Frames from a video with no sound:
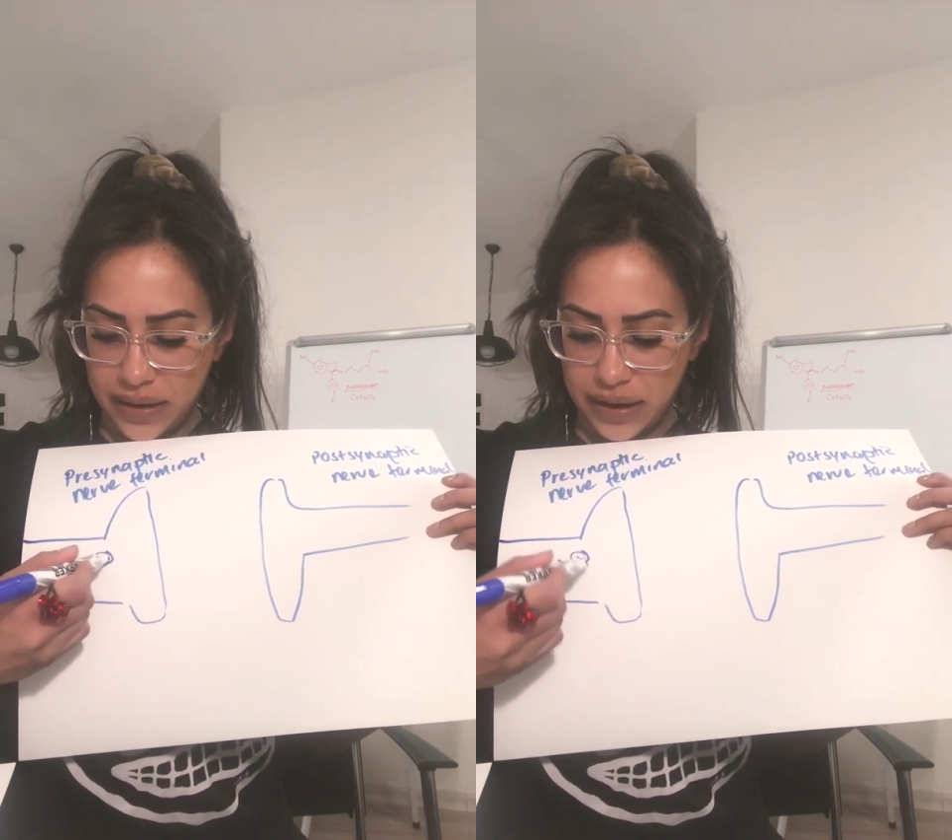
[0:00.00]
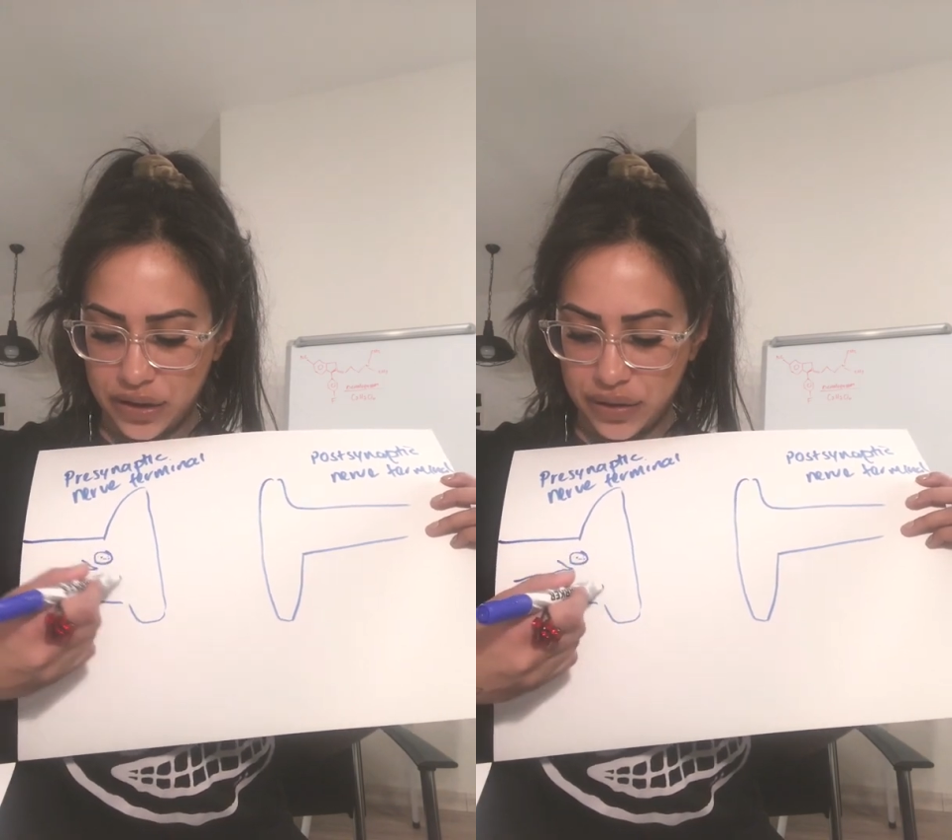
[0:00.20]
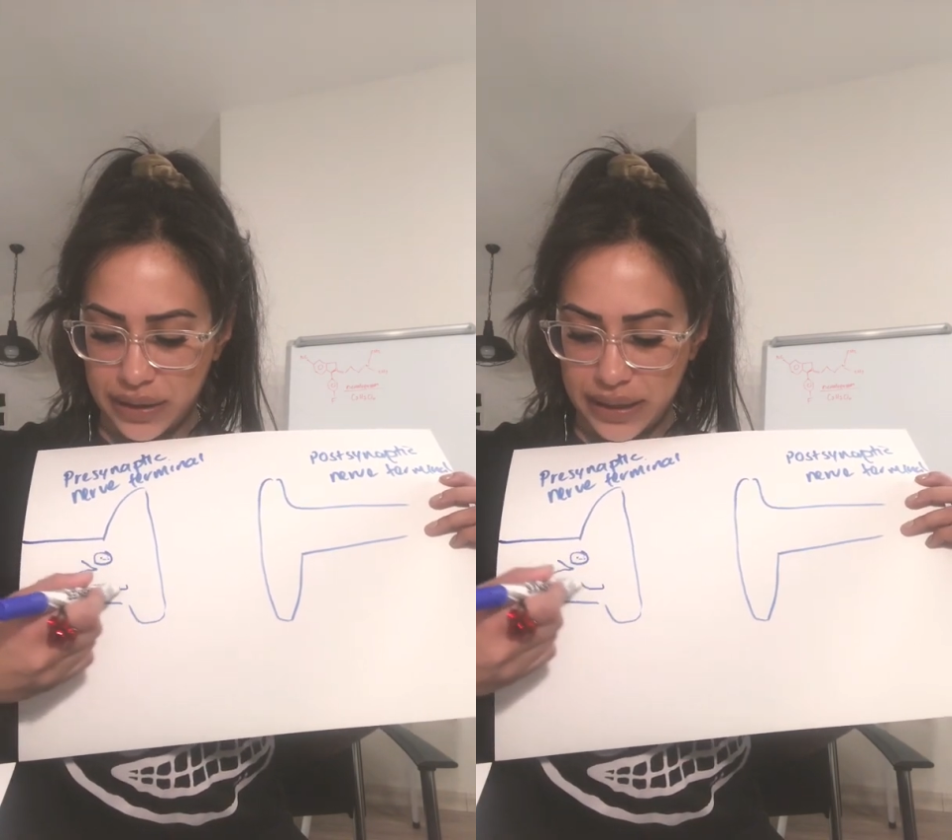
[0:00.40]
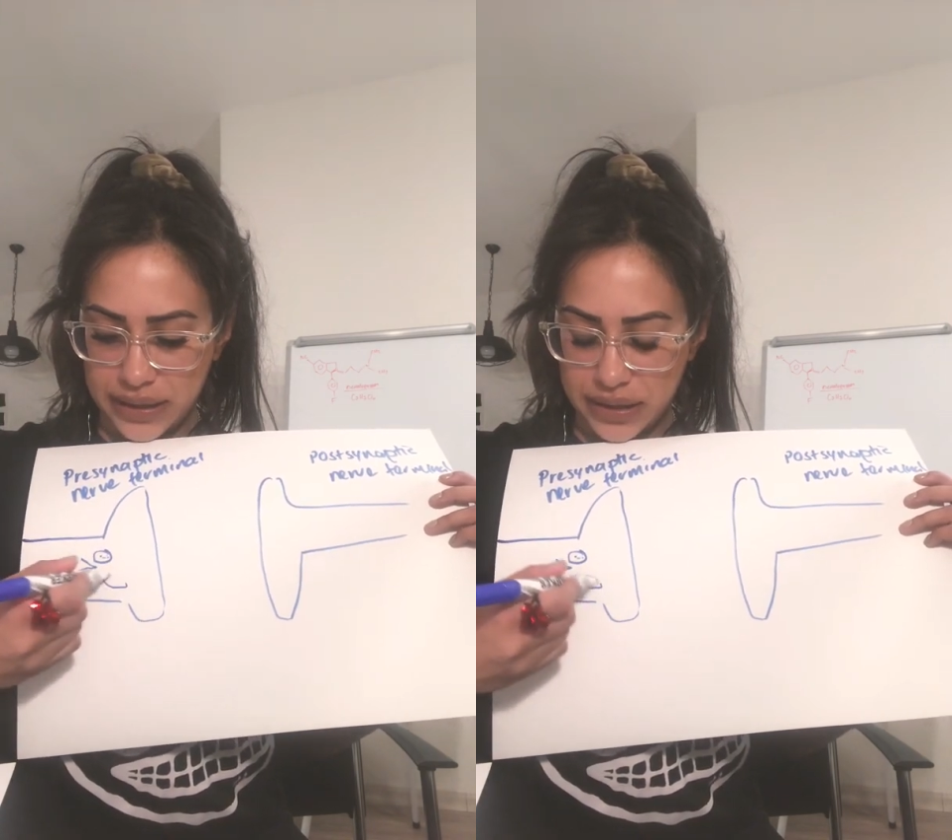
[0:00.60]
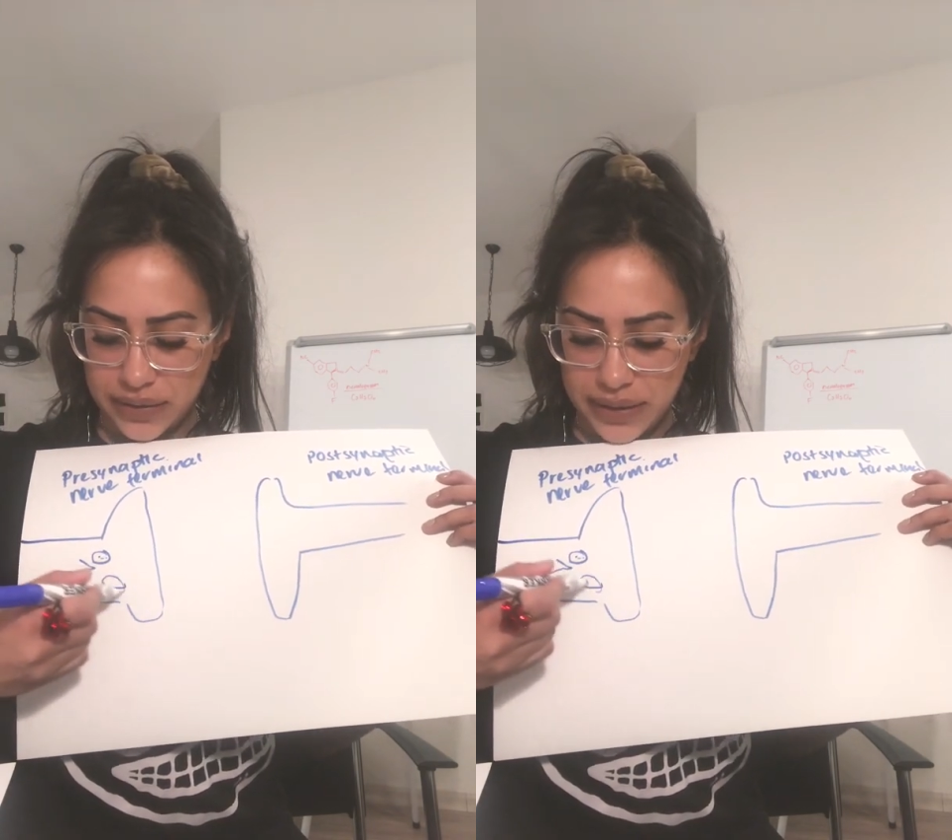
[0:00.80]
are
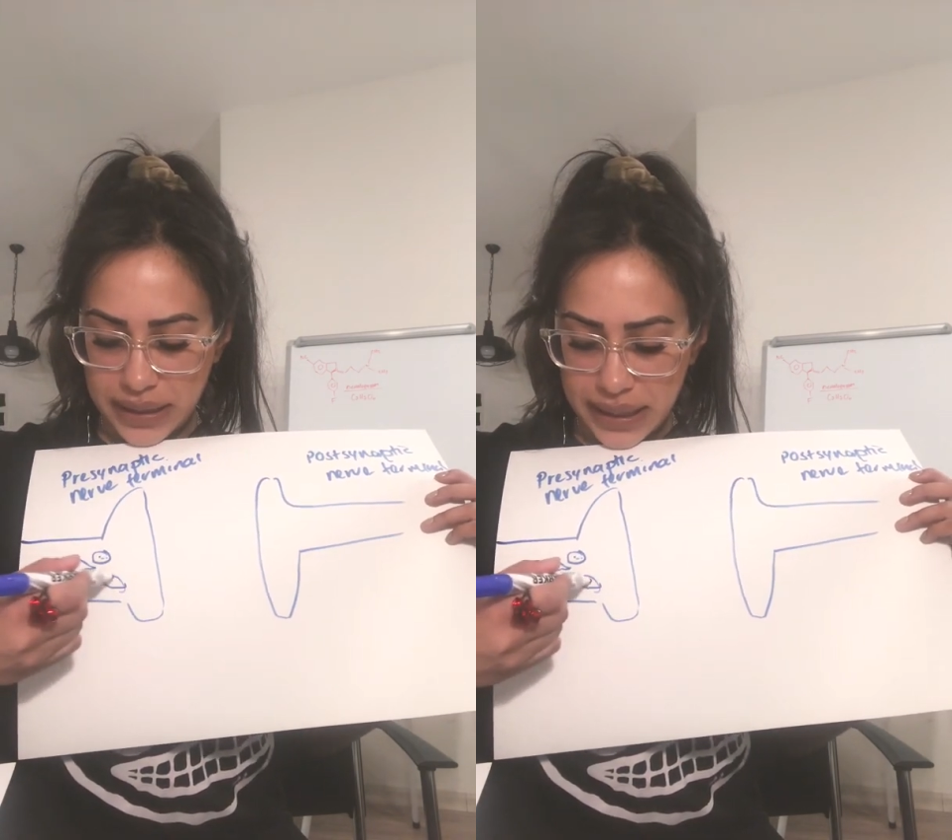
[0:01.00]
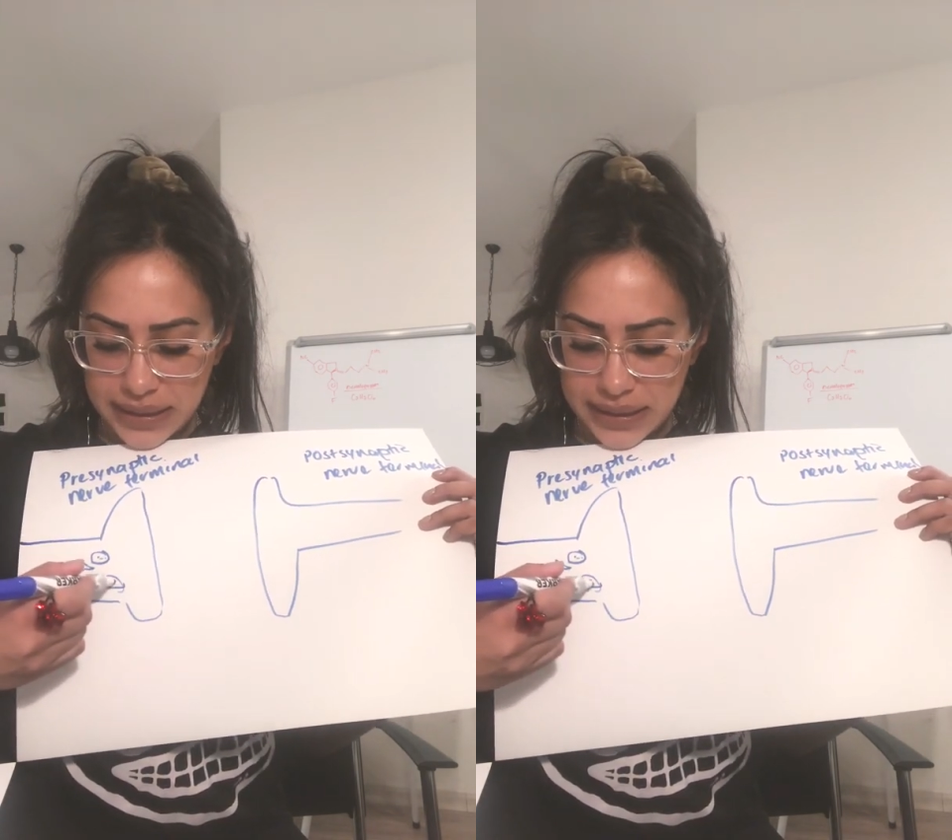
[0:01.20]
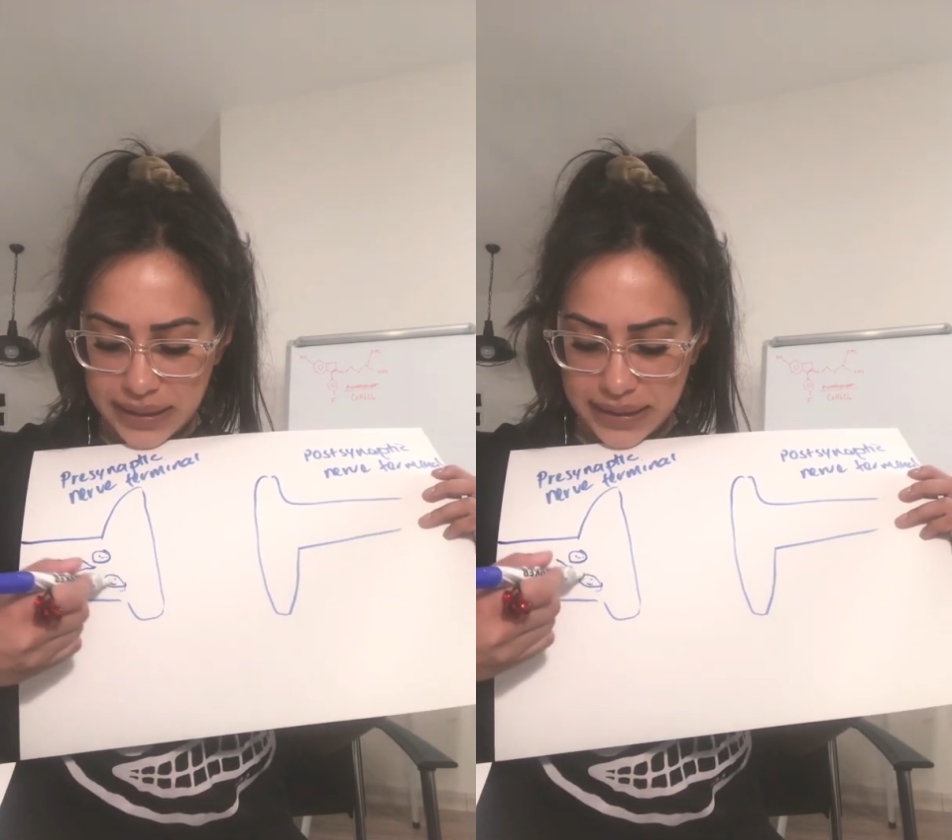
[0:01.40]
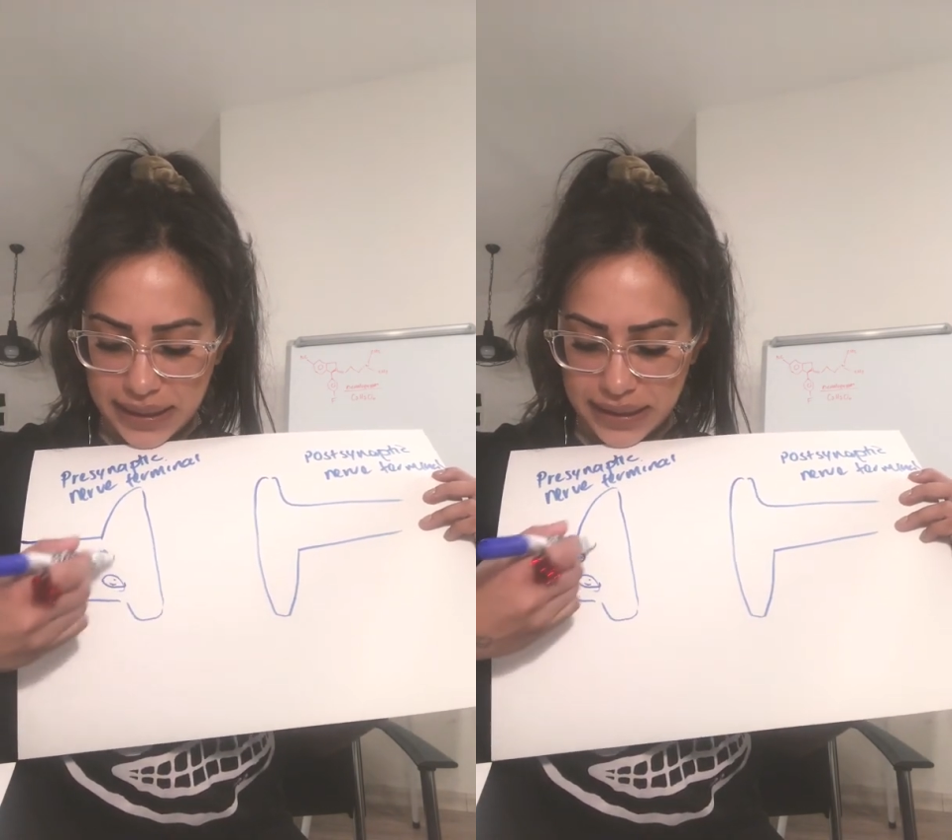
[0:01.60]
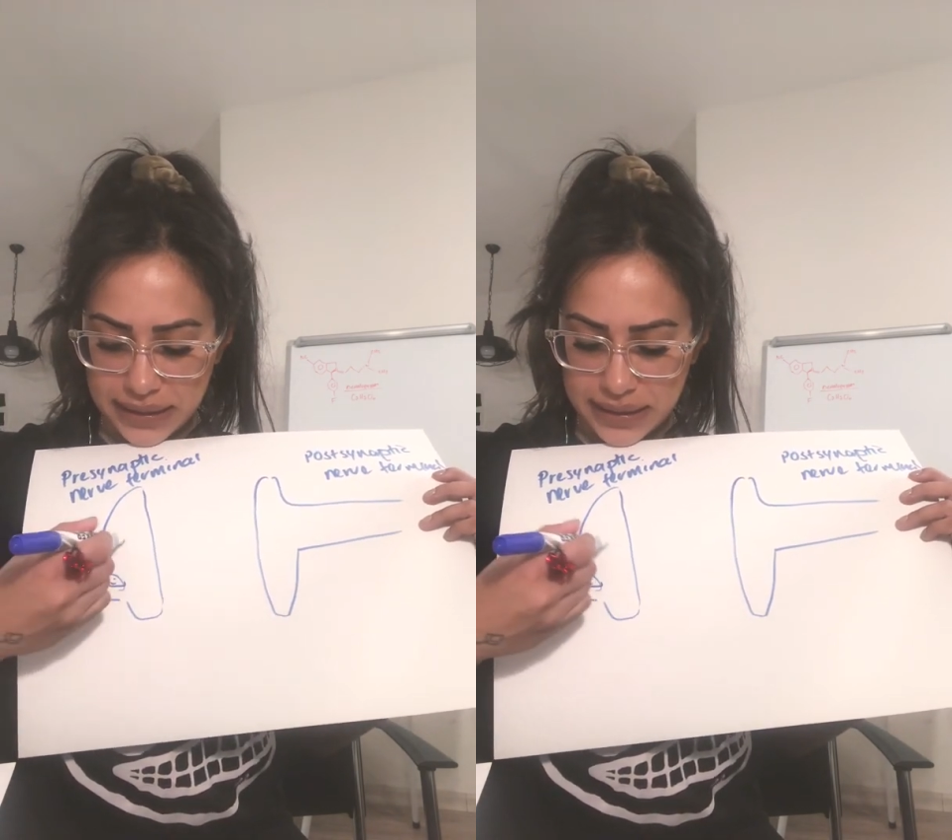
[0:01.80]
triggered to release these
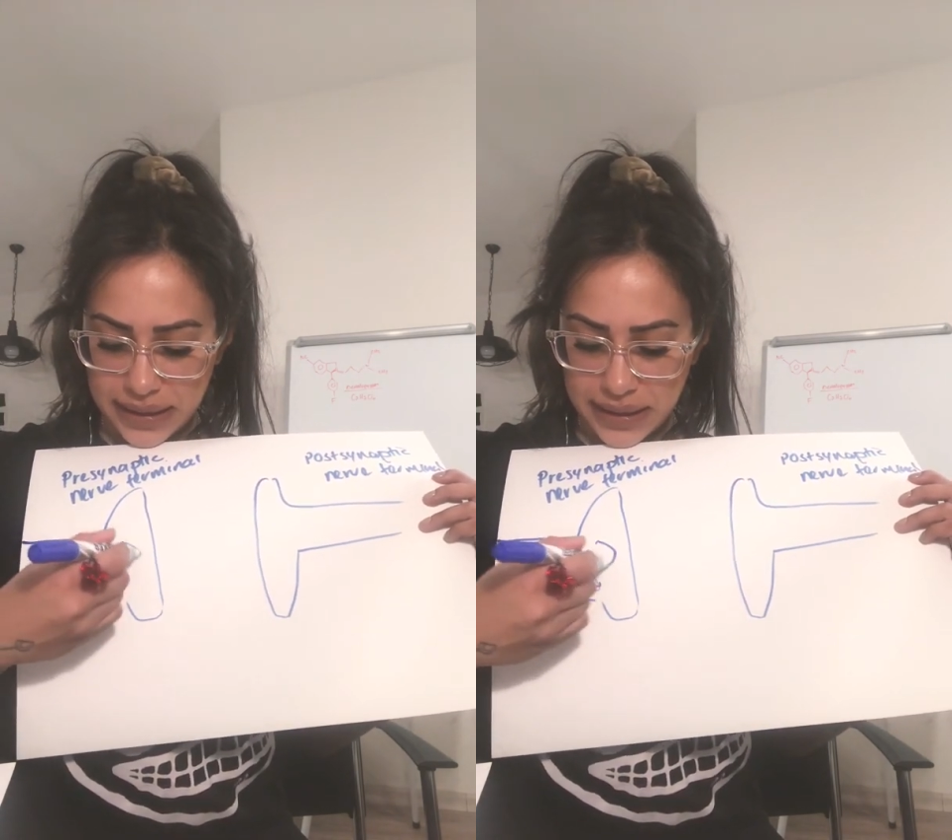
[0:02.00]
things,